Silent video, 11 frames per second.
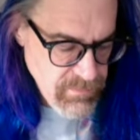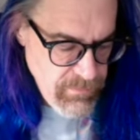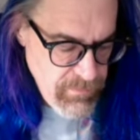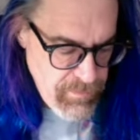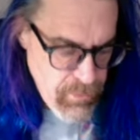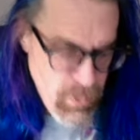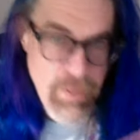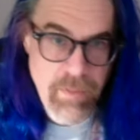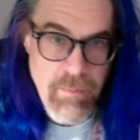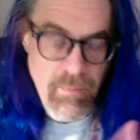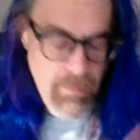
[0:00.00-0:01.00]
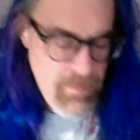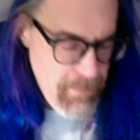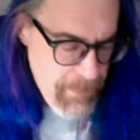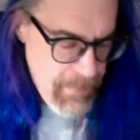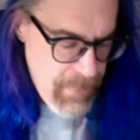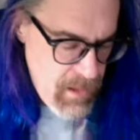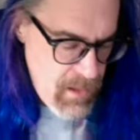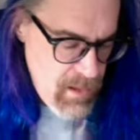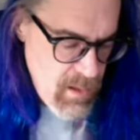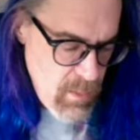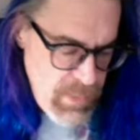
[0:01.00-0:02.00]
Fourth,
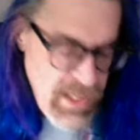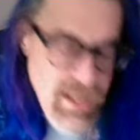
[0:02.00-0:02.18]
pay